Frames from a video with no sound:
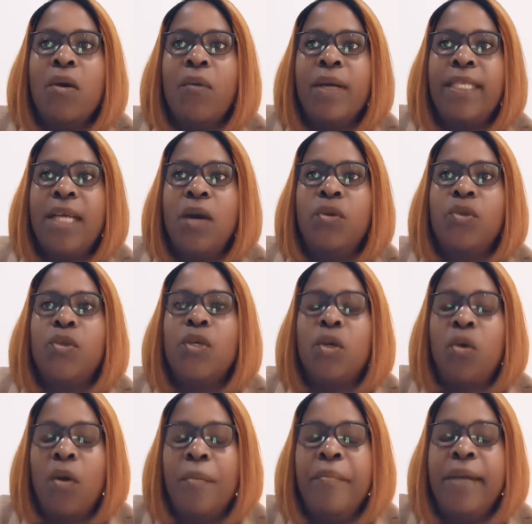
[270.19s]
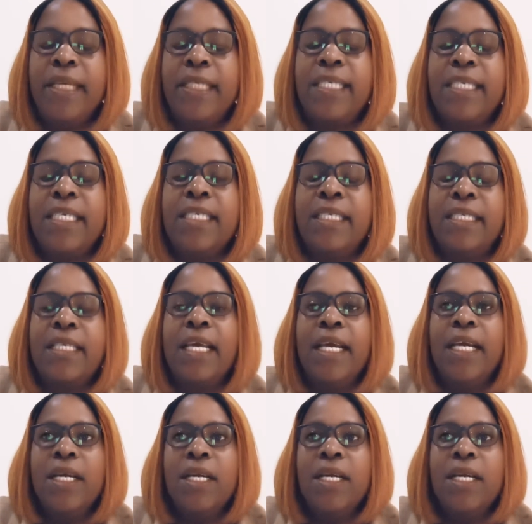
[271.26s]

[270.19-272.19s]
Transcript: what I would recommend is